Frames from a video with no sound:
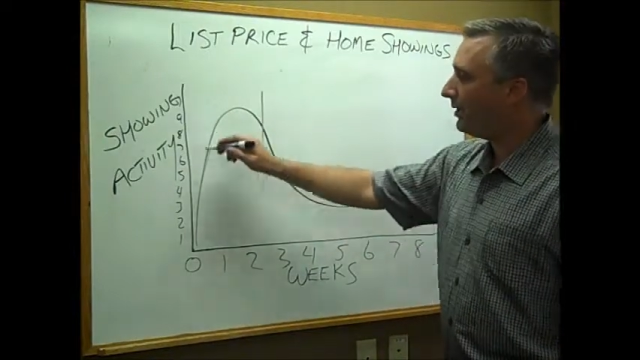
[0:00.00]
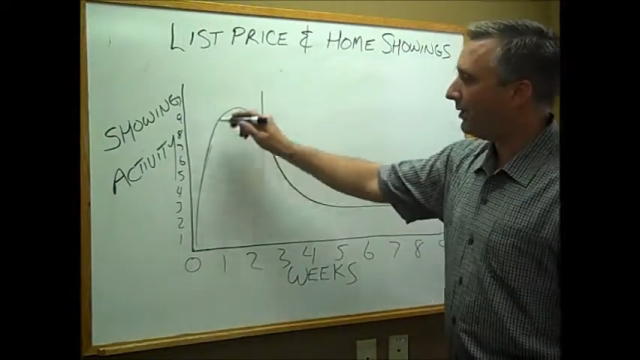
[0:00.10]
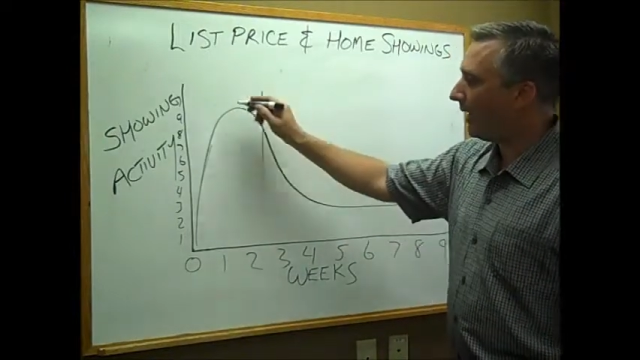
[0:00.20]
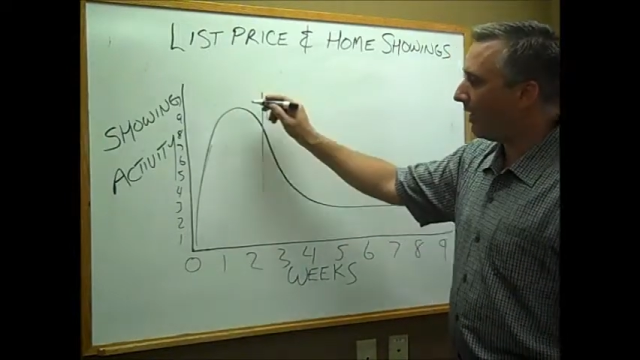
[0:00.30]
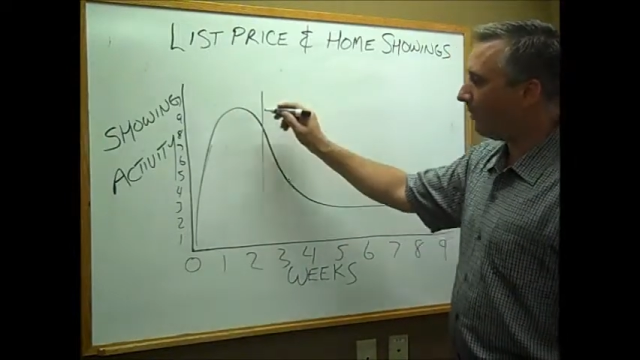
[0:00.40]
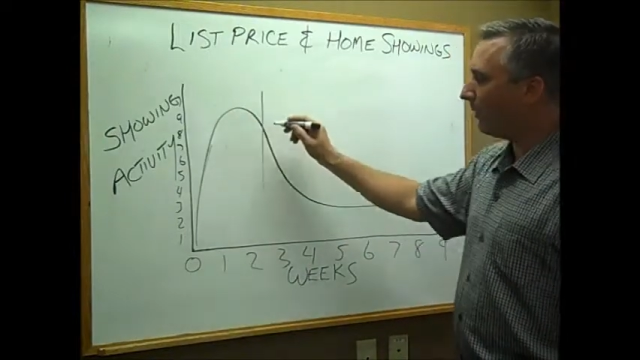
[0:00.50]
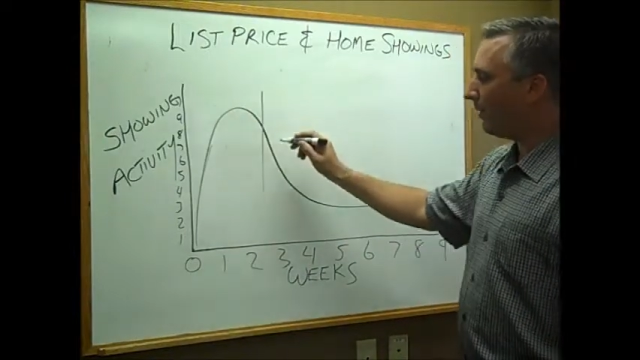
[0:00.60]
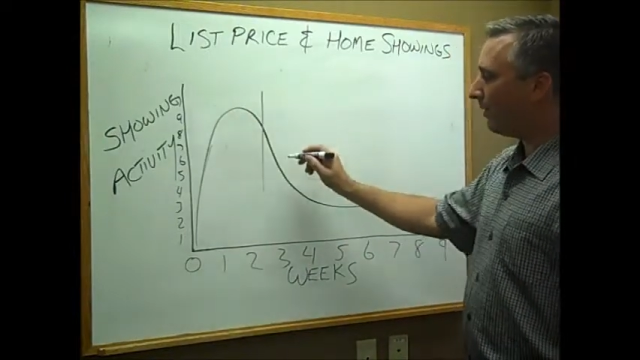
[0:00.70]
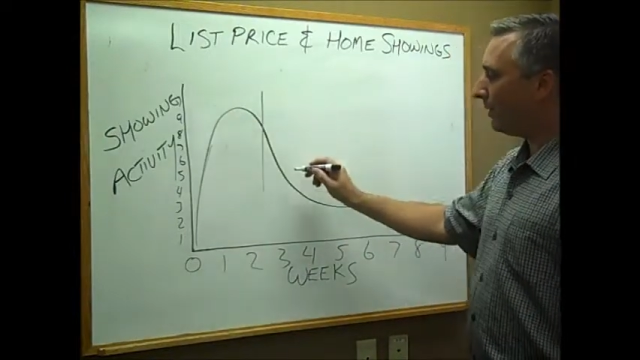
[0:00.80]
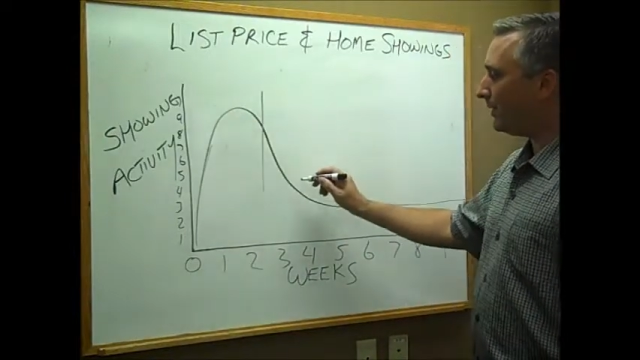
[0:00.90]
now we're
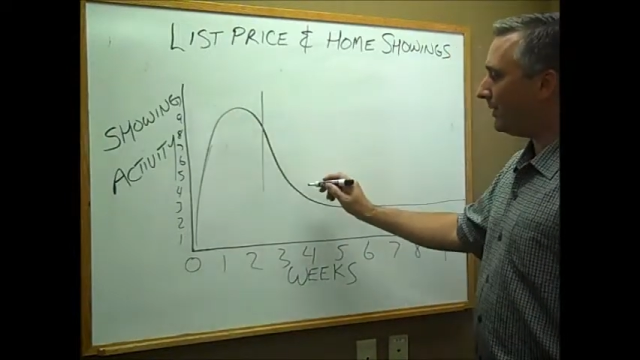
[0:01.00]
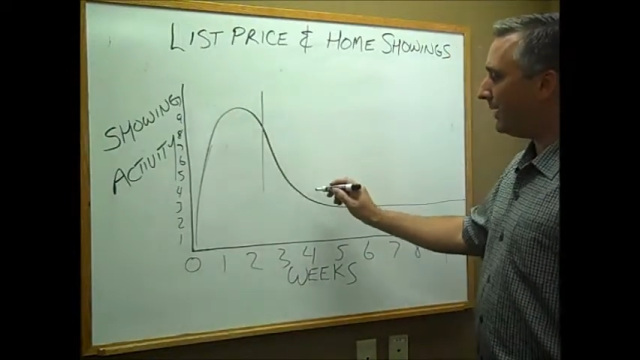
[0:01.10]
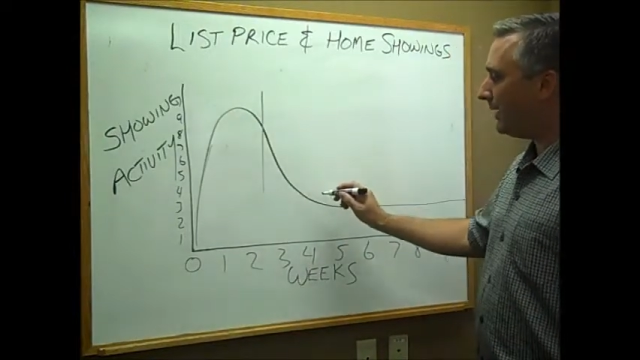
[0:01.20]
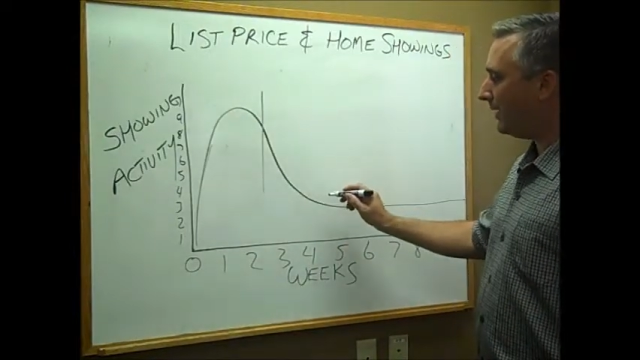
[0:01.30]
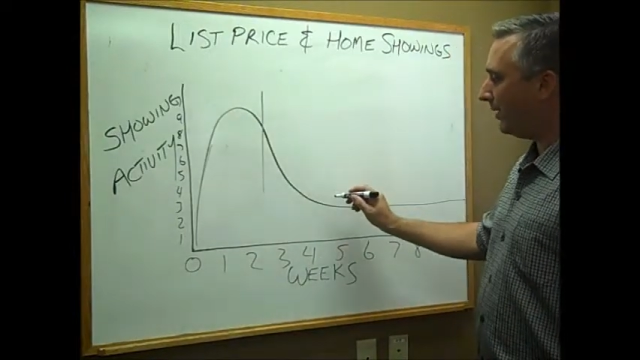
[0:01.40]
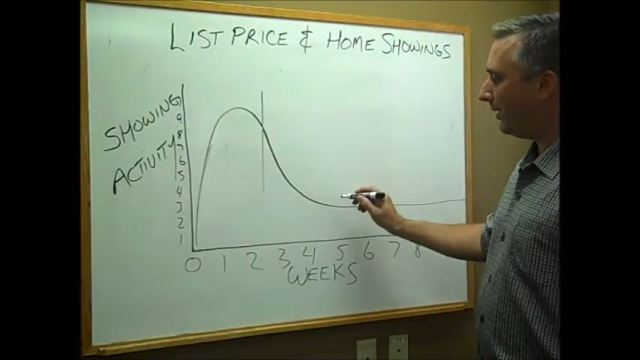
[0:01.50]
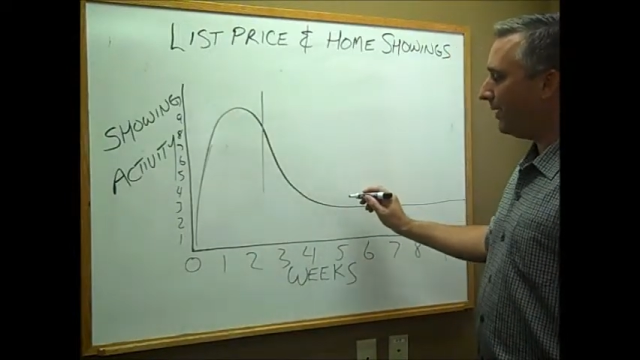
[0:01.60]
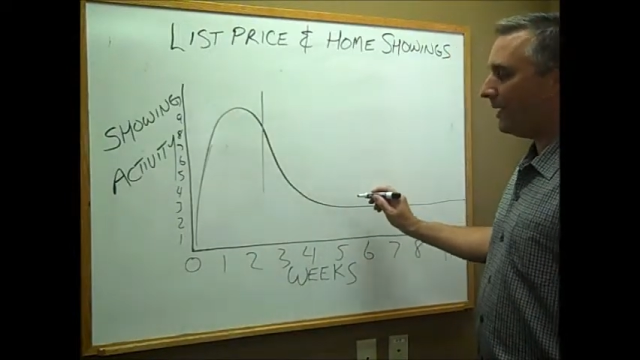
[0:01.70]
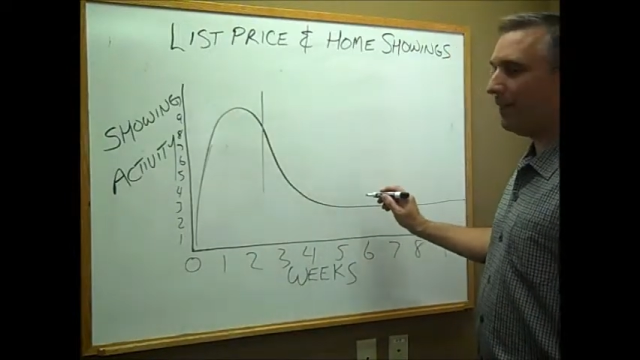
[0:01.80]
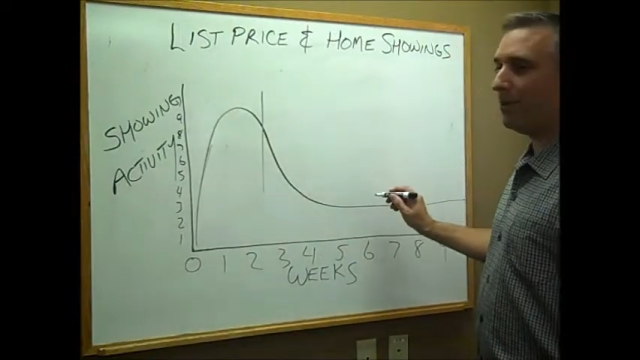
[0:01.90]
over into
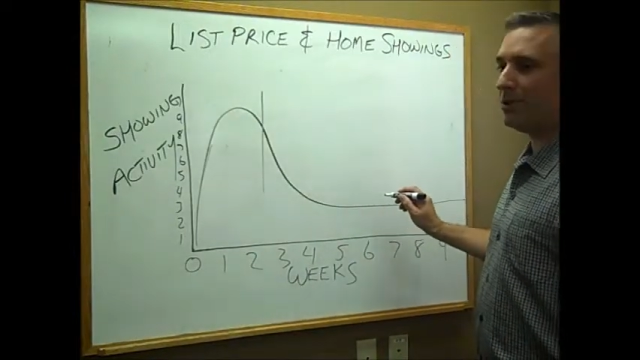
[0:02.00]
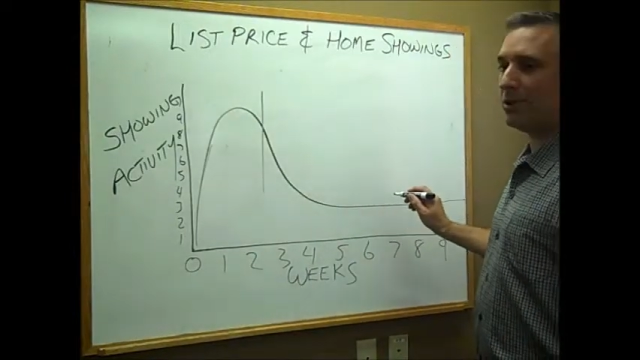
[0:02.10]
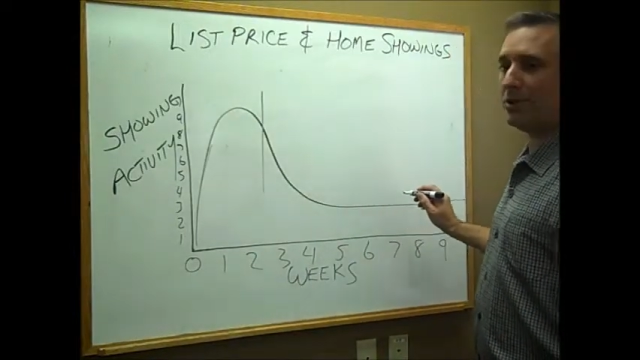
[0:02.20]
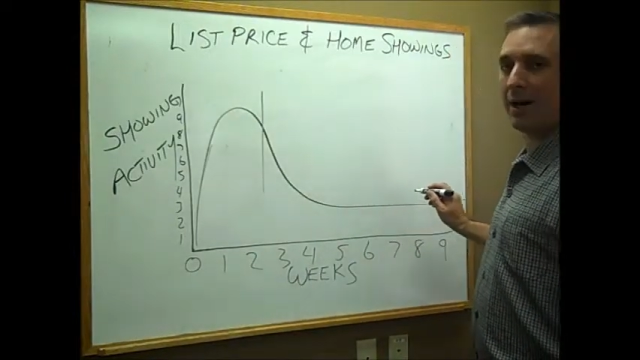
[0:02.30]
here and we're just